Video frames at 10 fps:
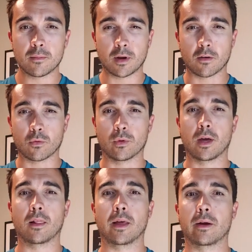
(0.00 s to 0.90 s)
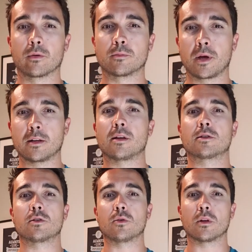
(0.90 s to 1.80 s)
Be careful with that language, pay
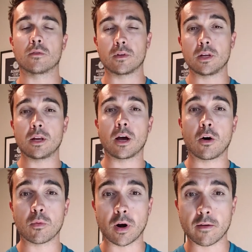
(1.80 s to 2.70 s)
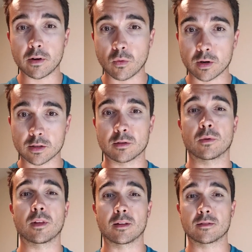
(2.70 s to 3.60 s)
attention to it. If you need help or have any questions
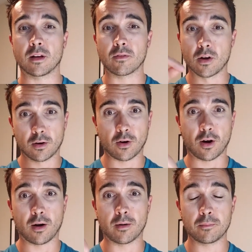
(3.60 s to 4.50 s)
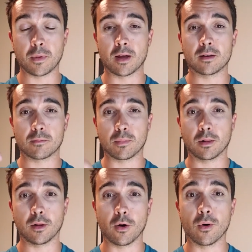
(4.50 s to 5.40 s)
about that stuff, comment
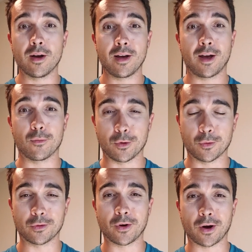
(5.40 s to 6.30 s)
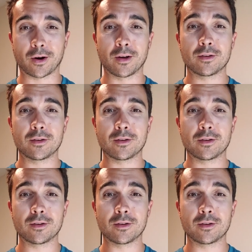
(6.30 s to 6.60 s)
below, and we will talk